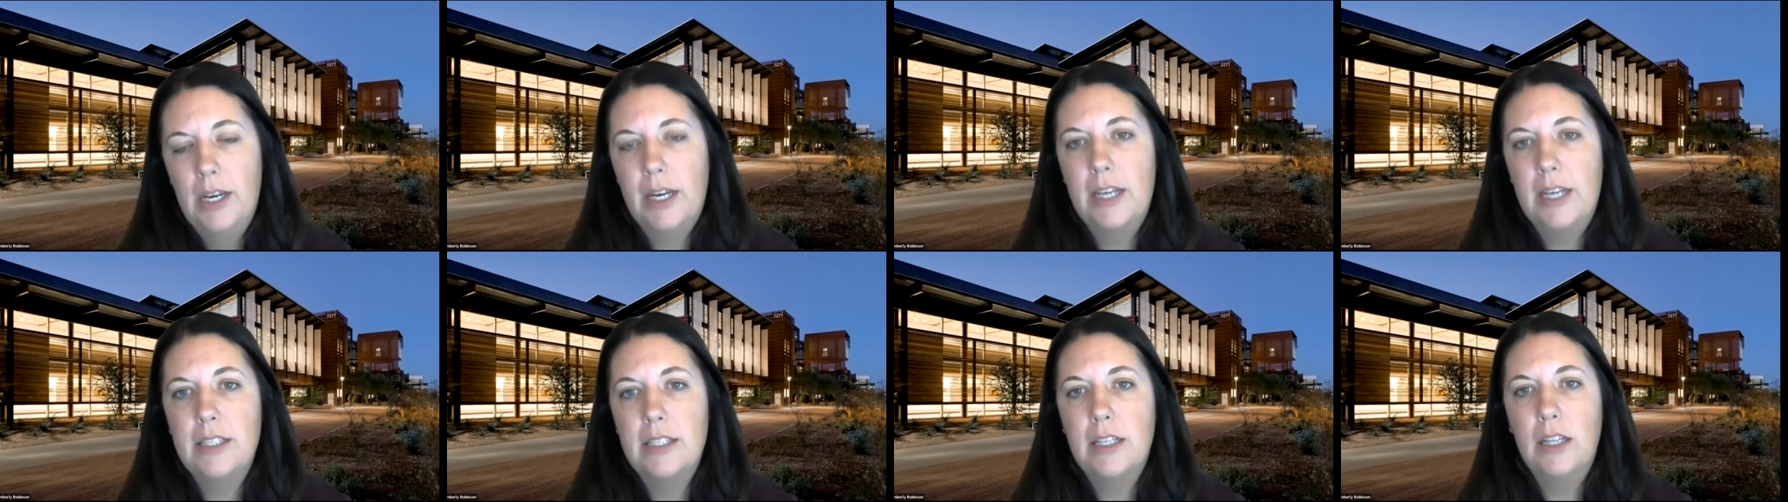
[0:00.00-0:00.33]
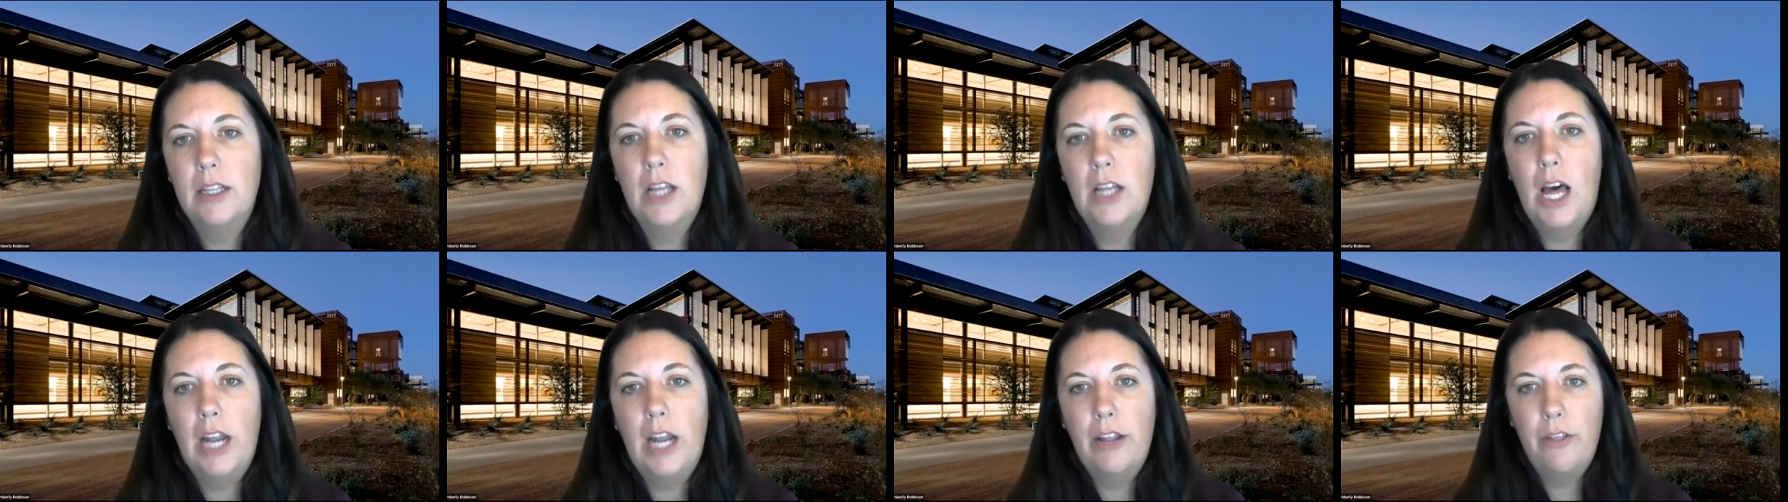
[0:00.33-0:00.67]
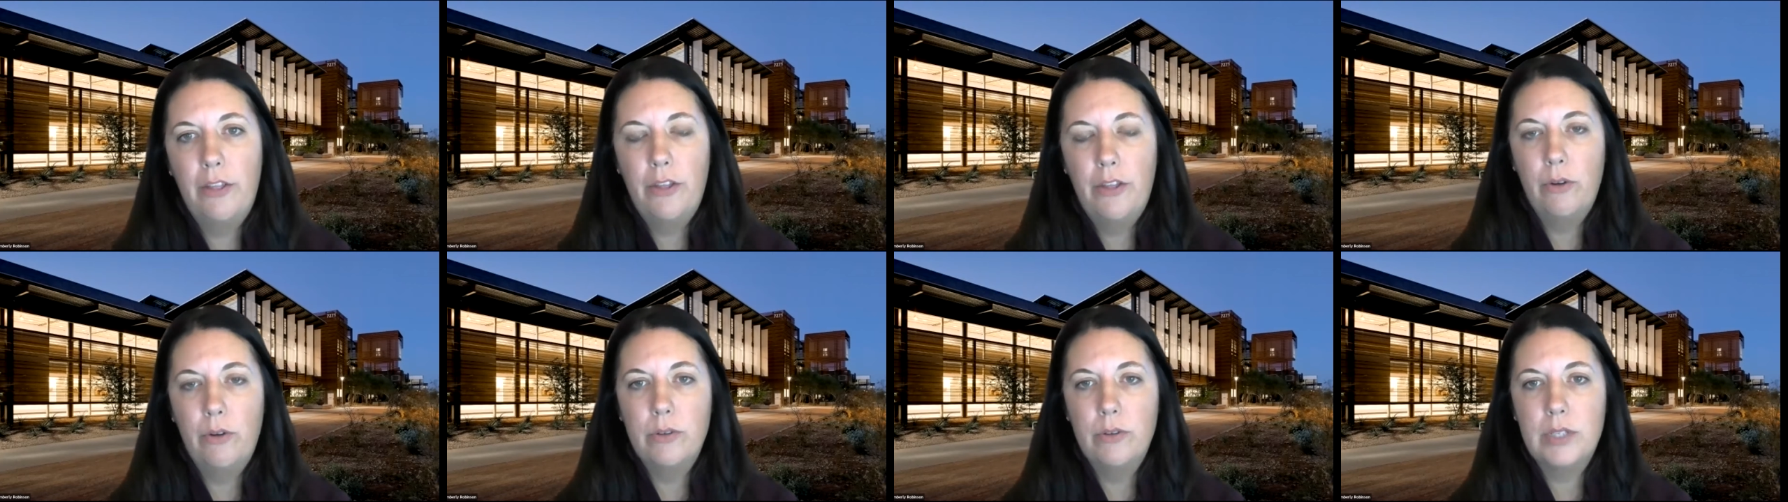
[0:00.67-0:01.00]
because a lot
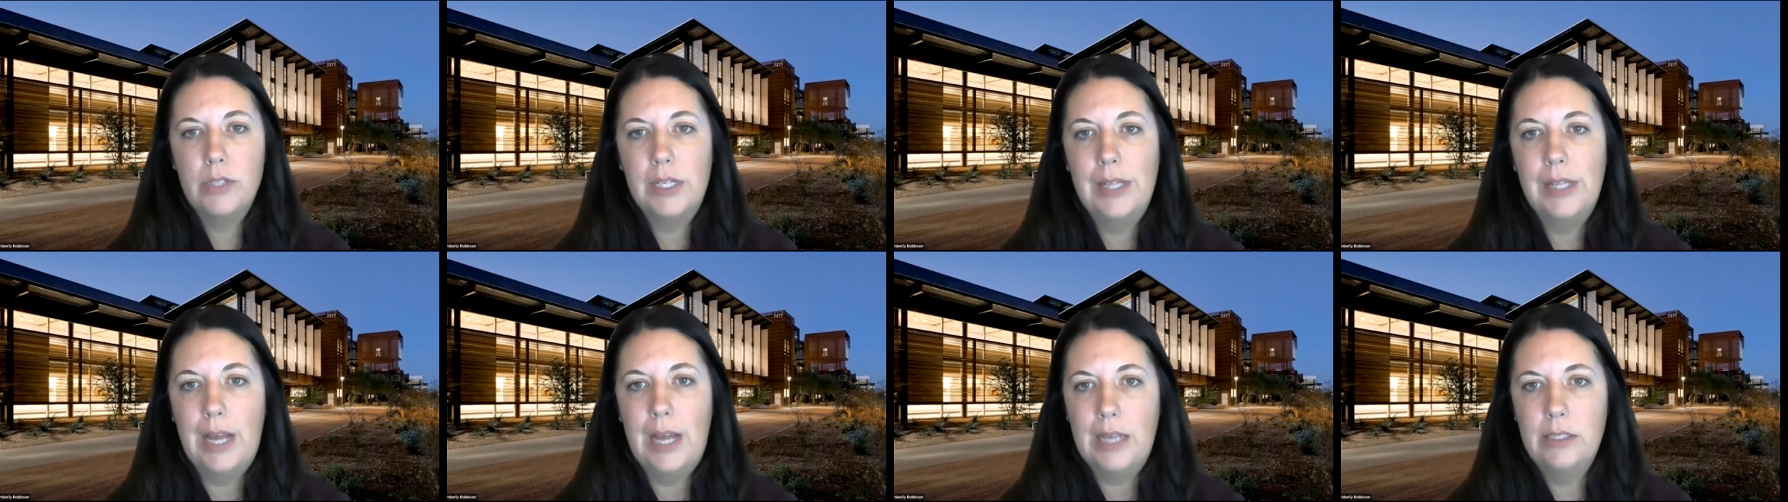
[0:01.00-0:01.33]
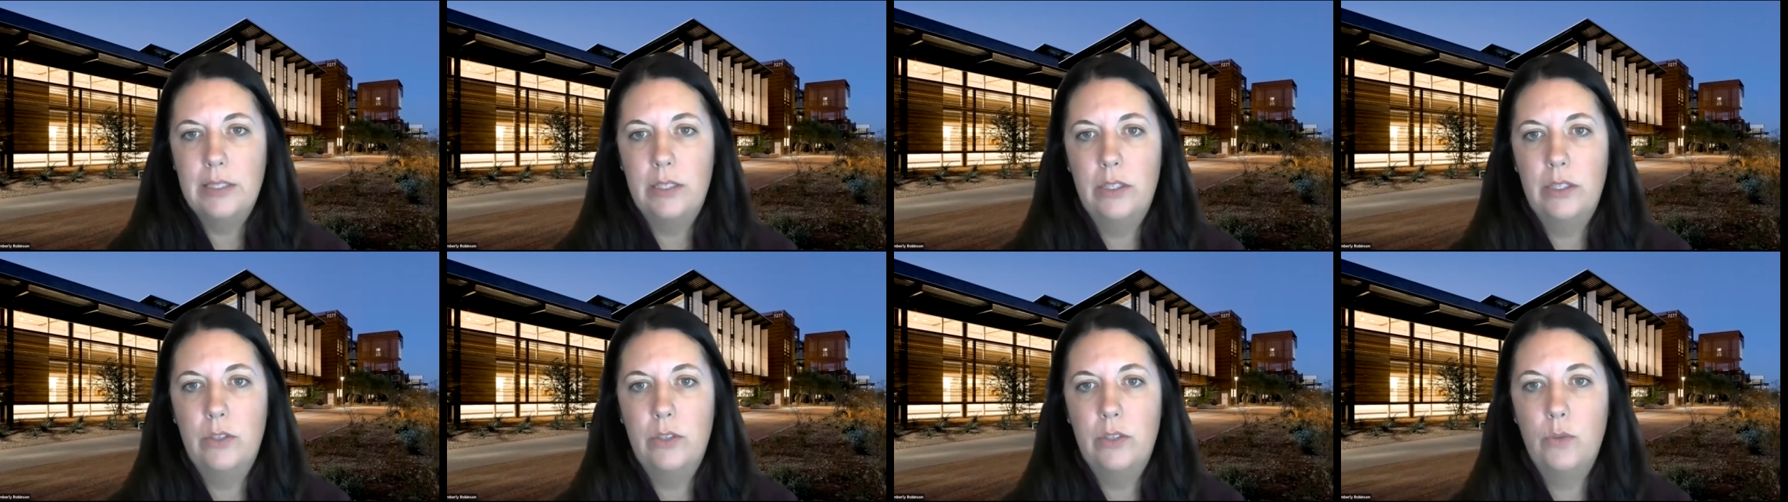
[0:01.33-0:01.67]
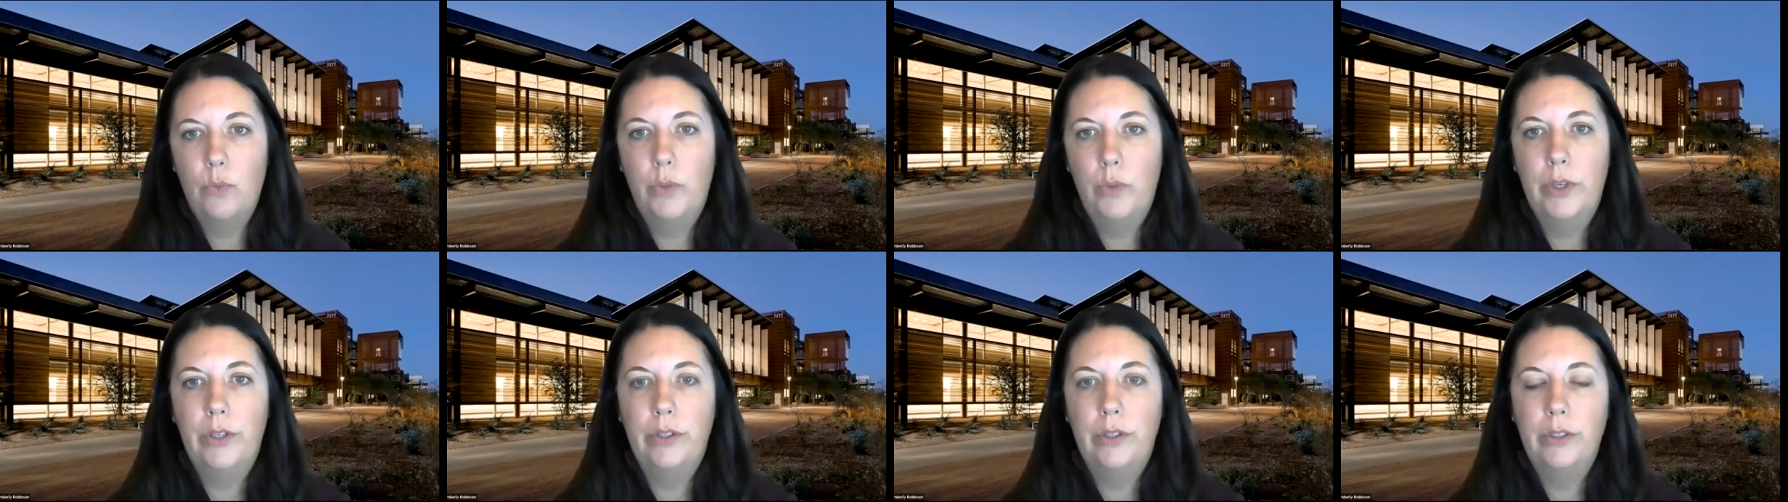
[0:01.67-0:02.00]
of those classes
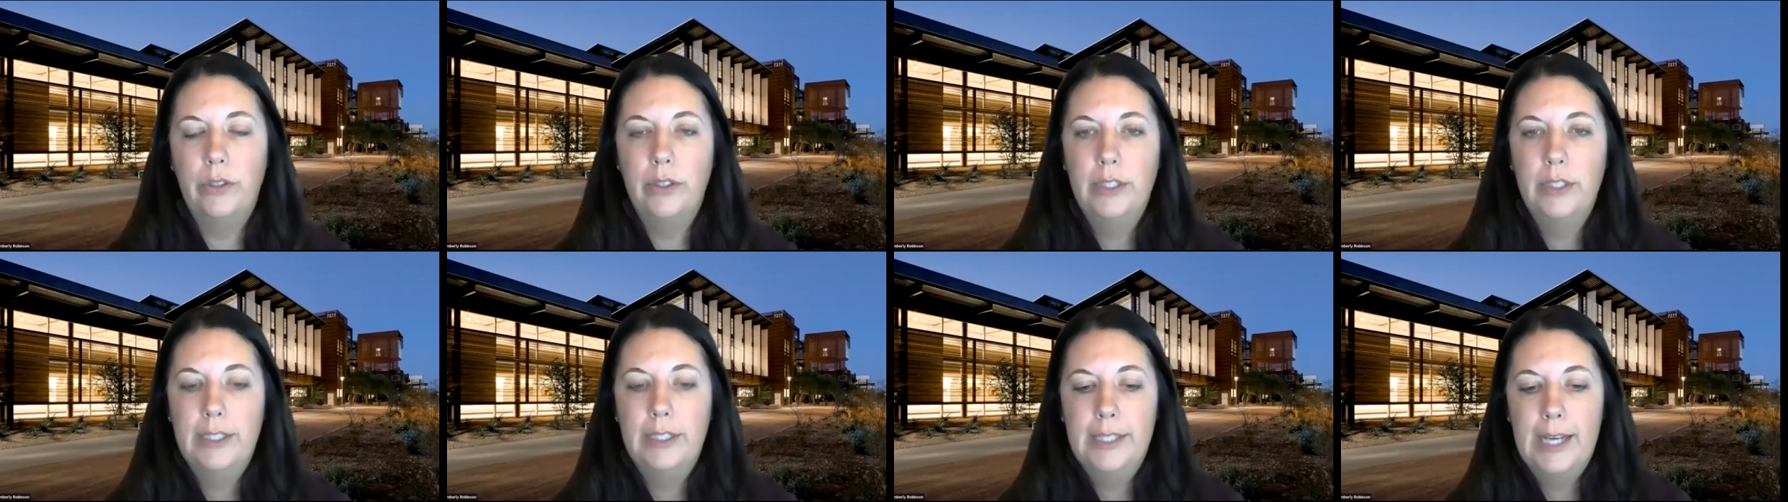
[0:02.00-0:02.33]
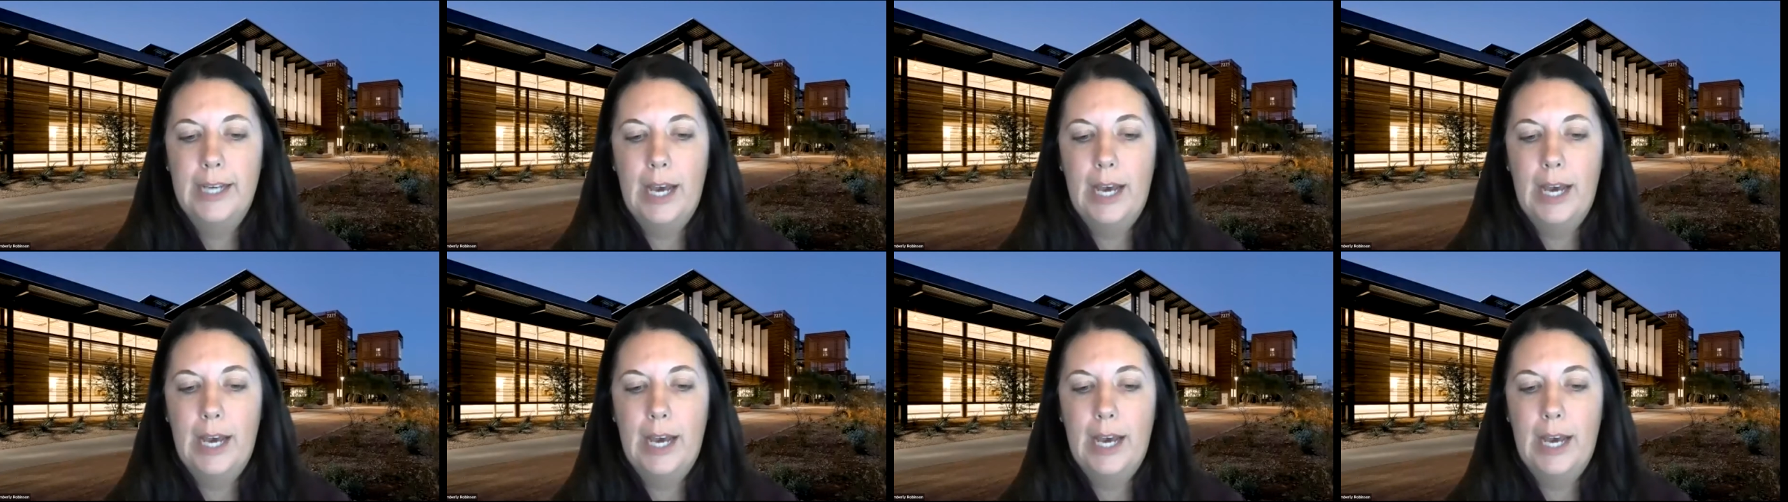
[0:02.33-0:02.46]
will